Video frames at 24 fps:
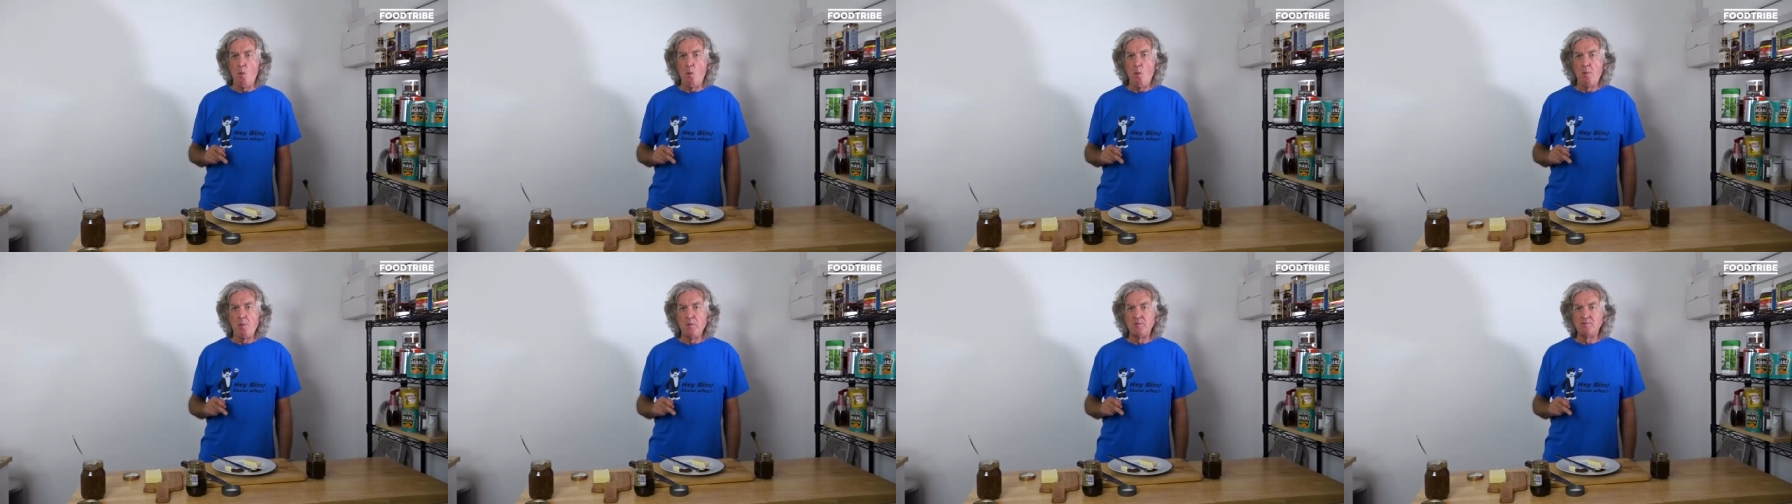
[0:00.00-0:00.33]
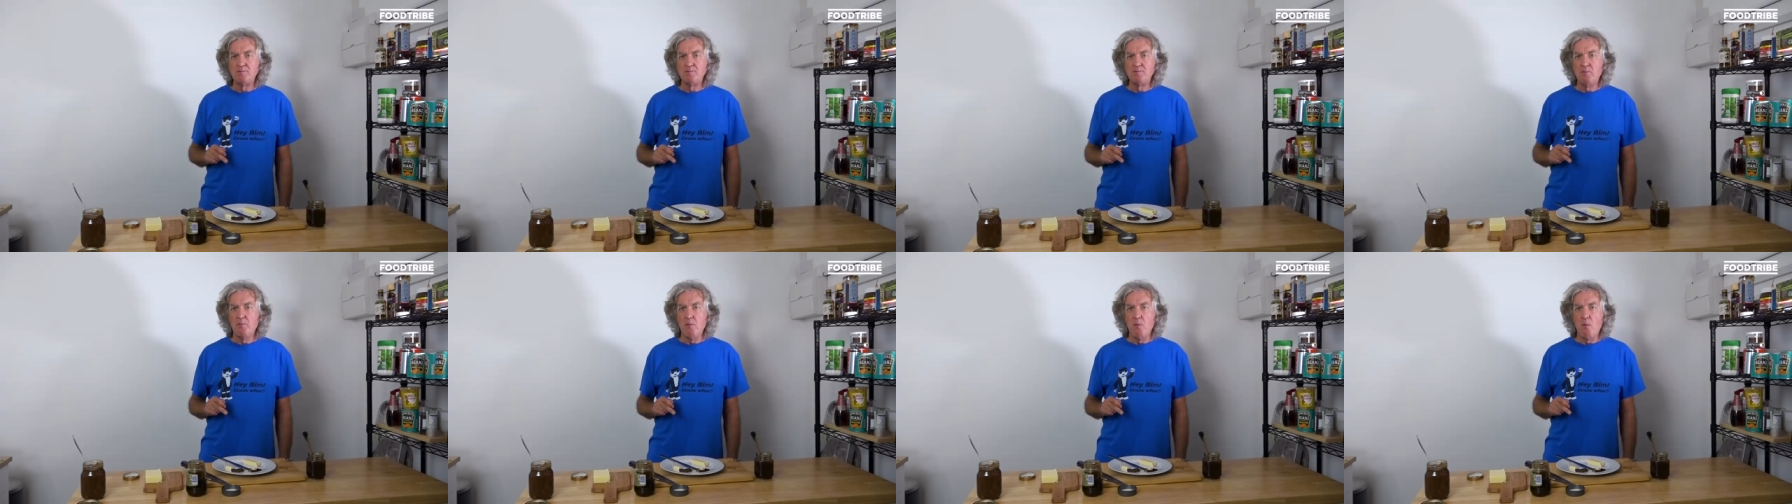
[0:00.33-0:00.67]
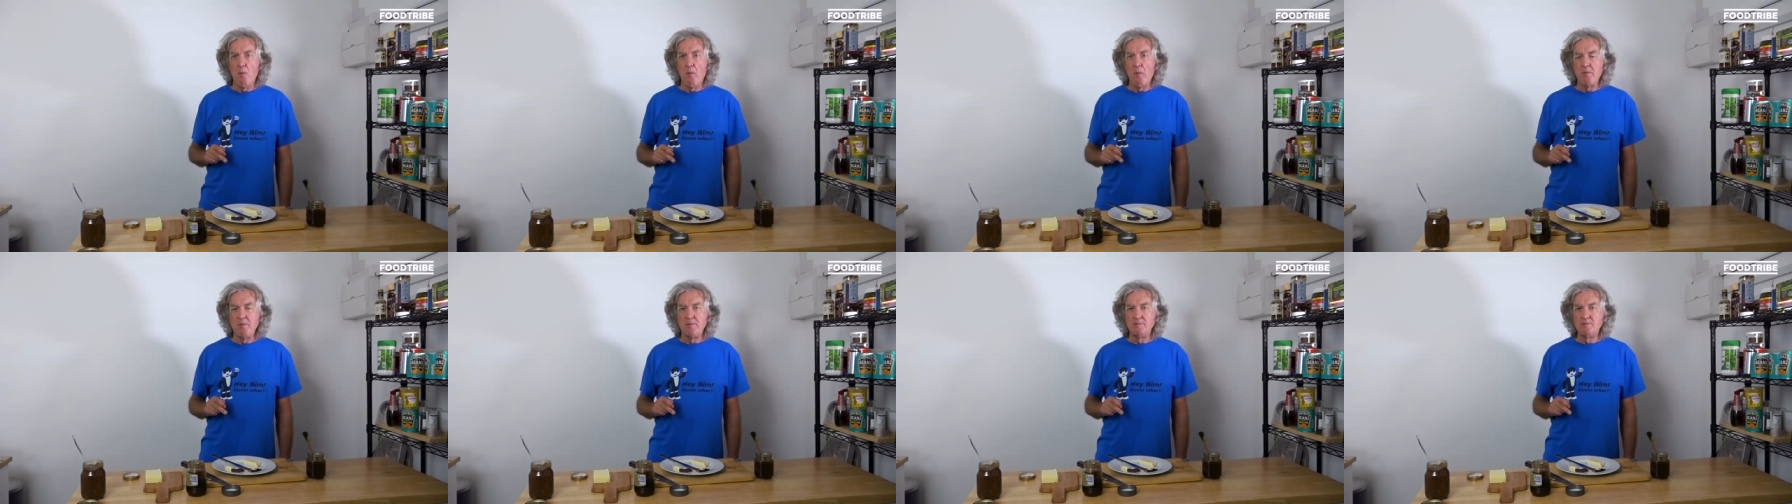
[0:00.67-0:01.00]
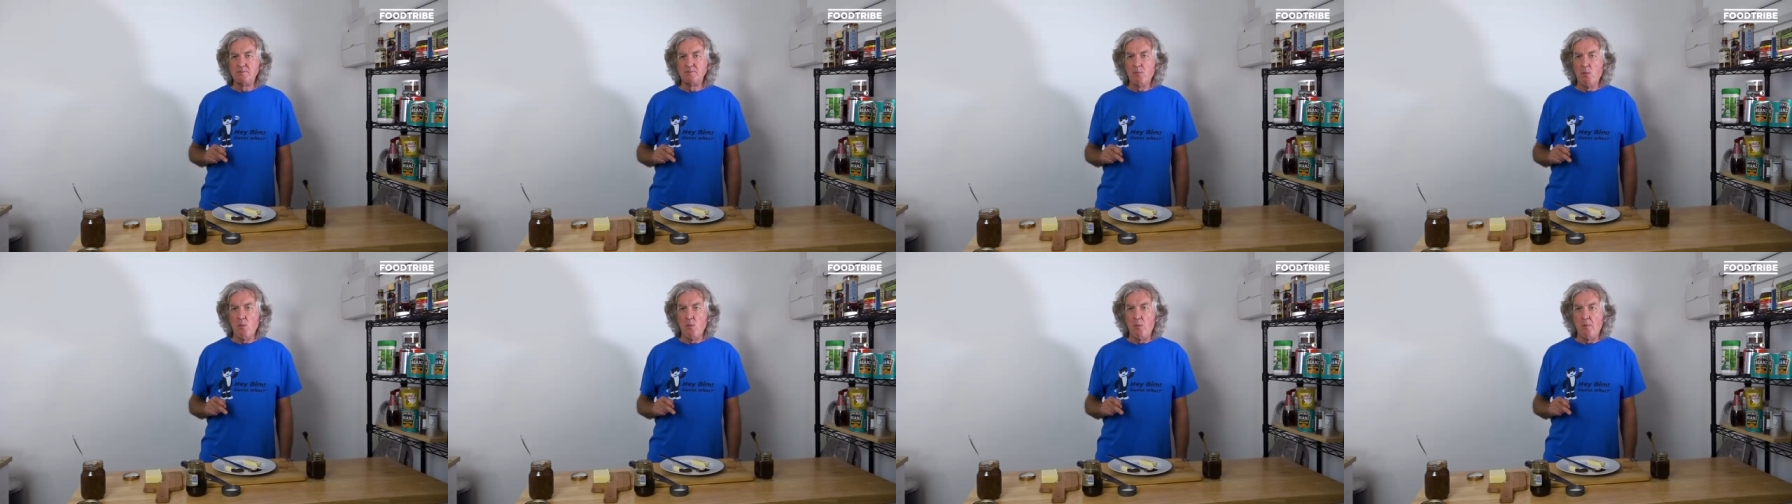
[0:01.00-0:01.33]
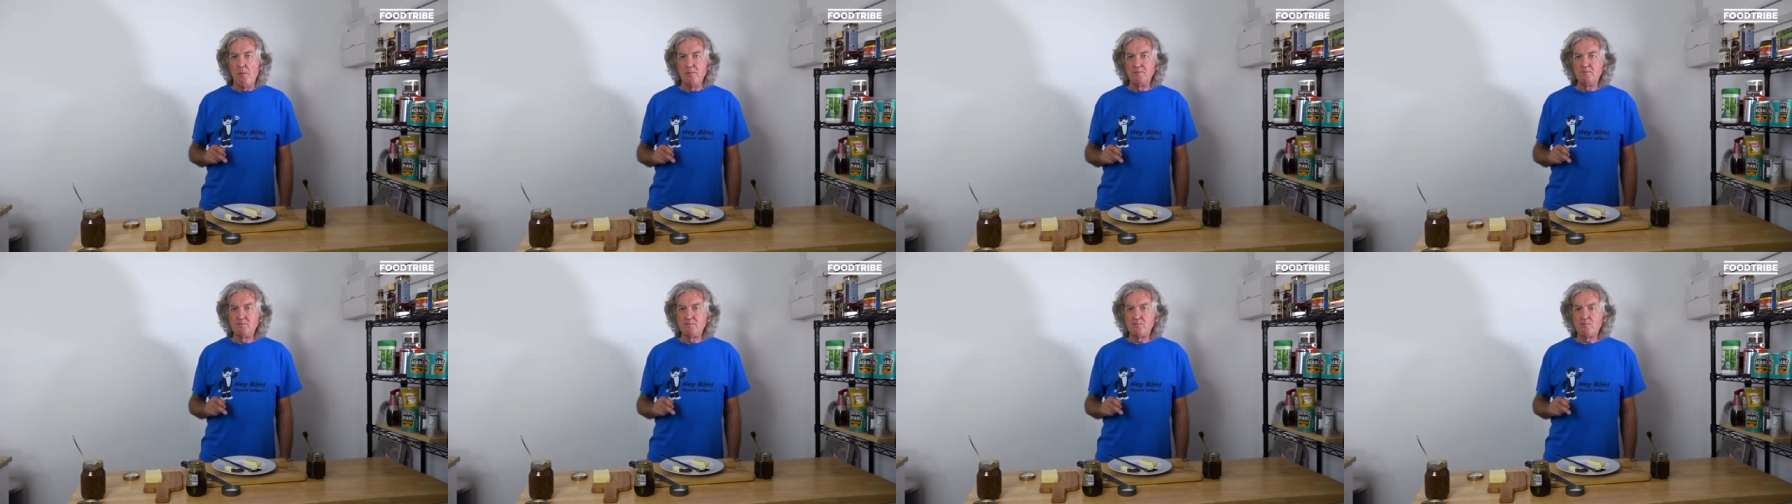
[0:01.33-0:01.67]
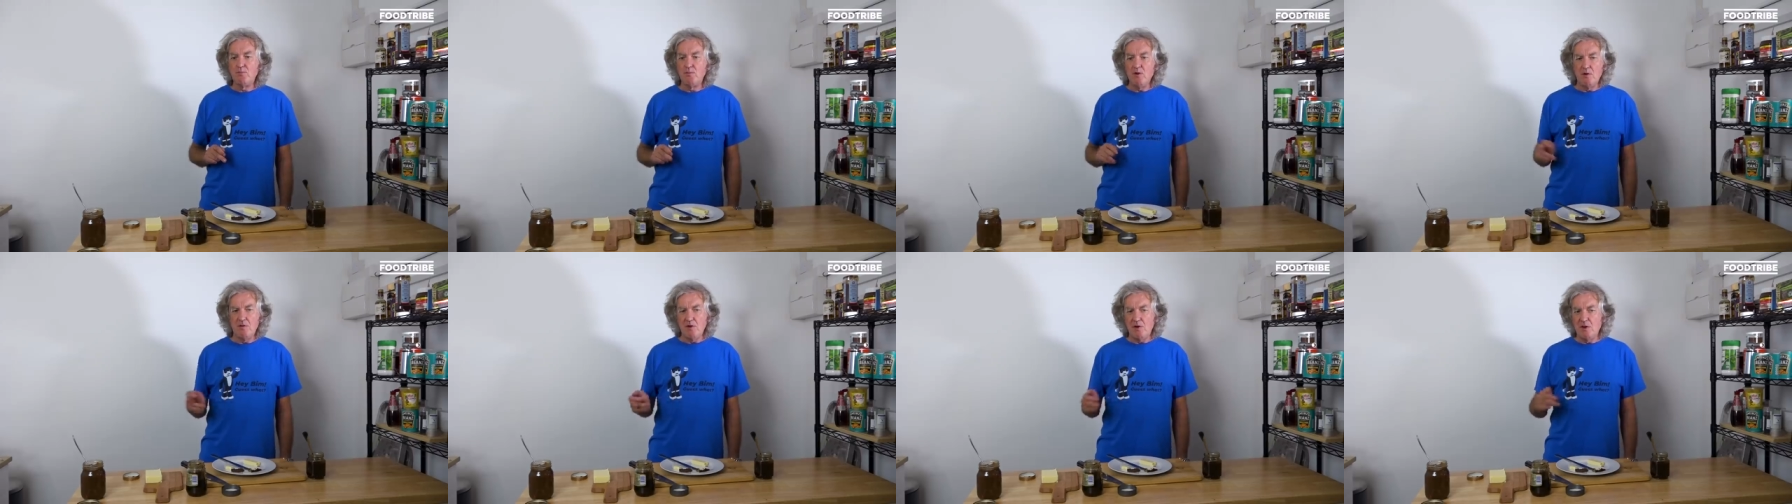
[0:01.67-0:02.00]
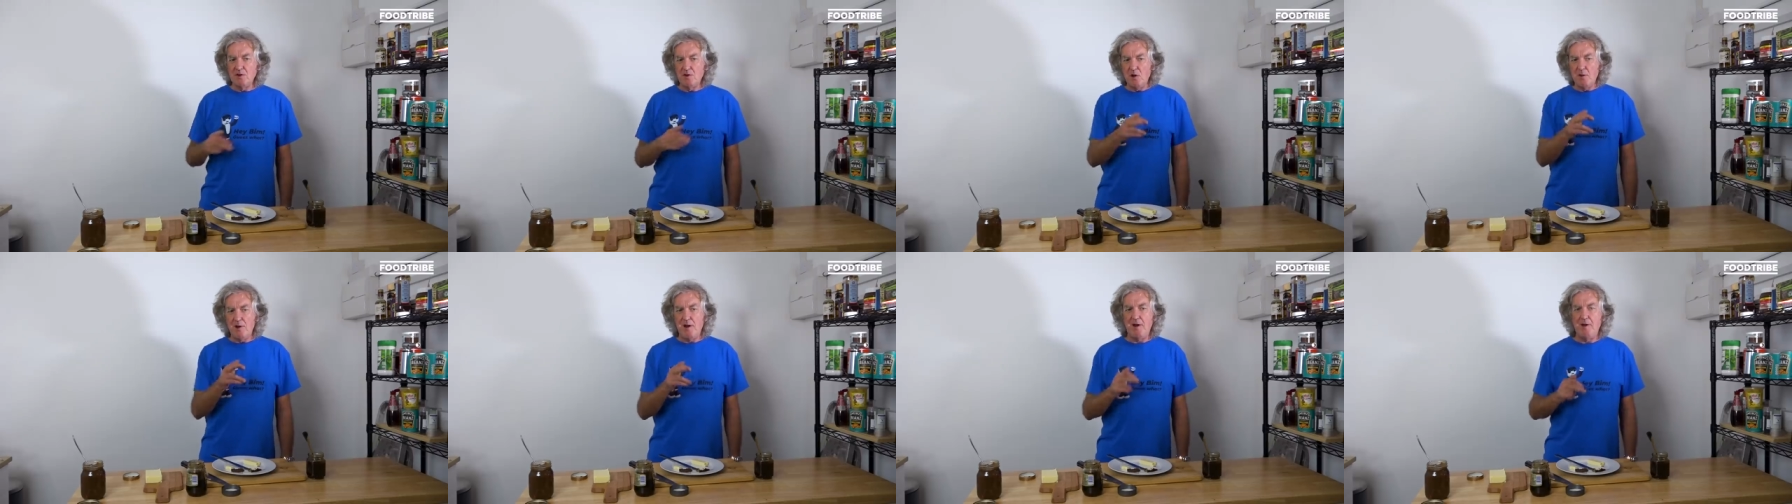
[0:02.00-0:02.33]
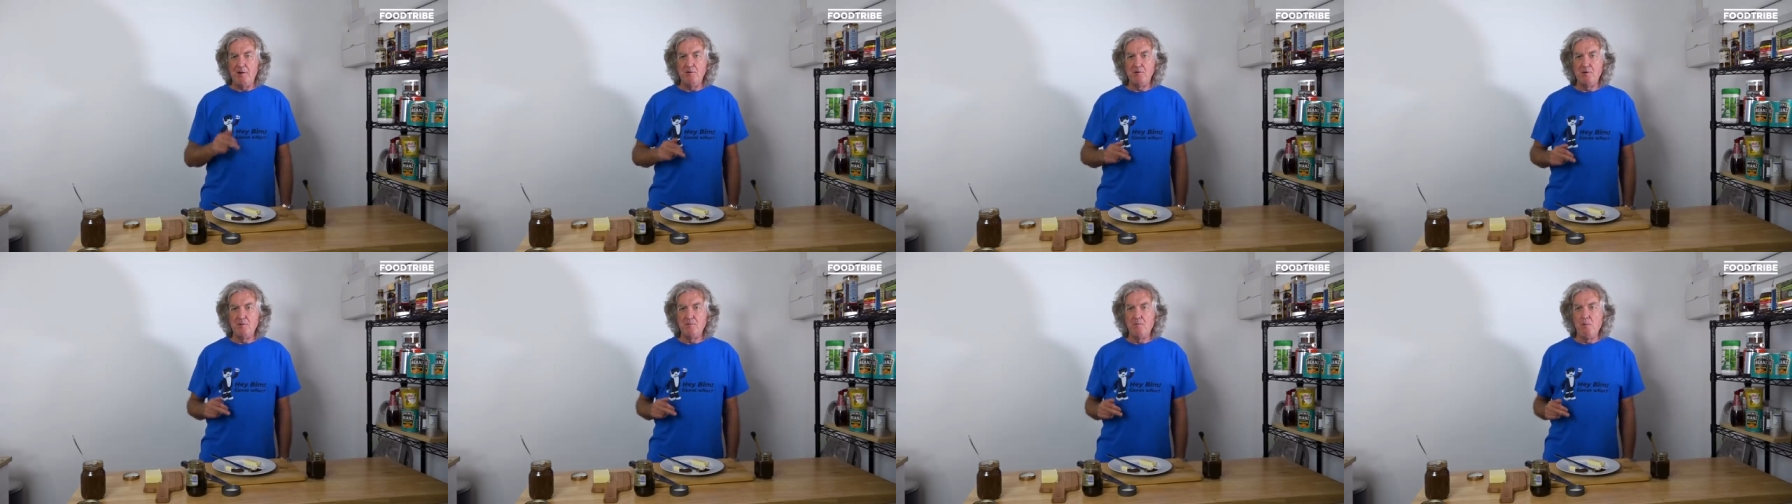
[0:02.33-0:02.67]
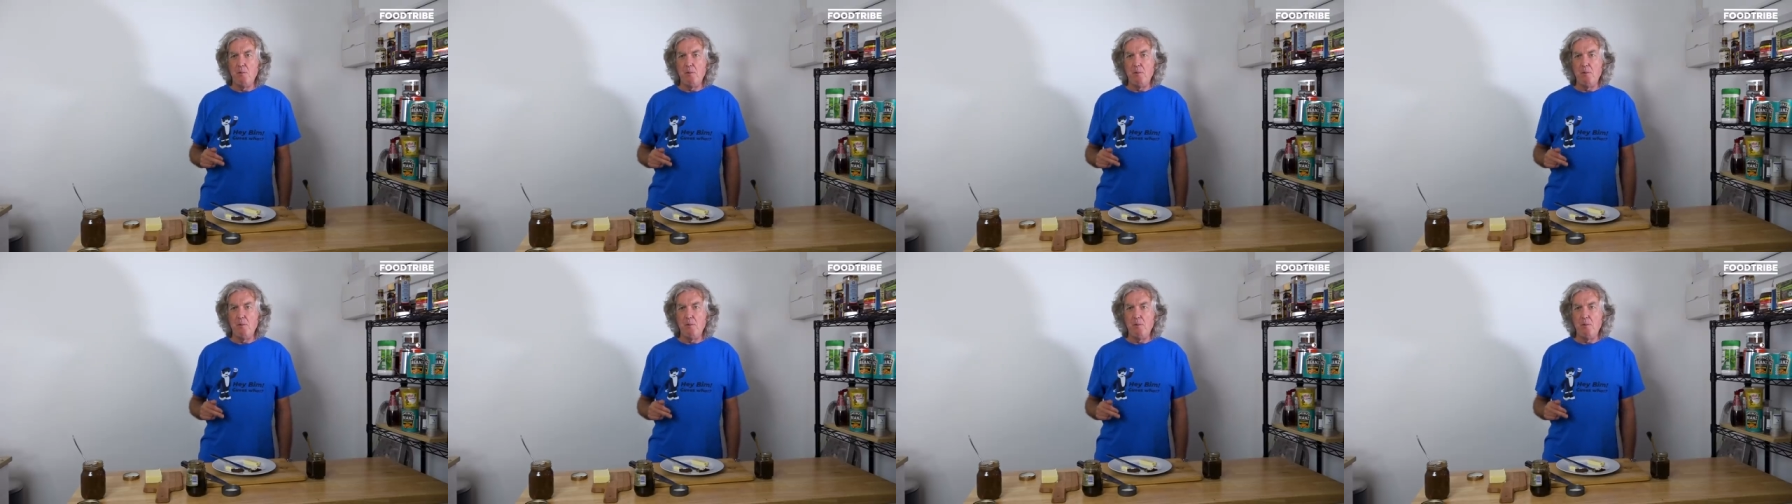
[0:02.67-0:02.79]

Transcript: I'm not allowed in, but um, if I go out,